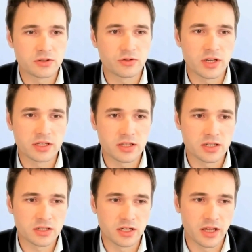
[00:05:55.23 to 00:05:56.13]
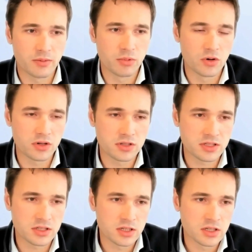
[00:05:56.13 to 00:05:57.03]
train station, and airports.
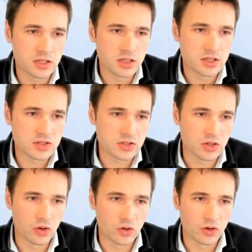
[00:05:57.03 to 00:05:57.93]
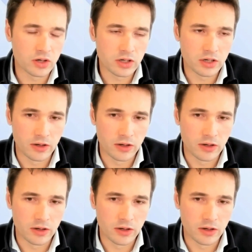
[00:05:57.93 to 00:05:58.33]
So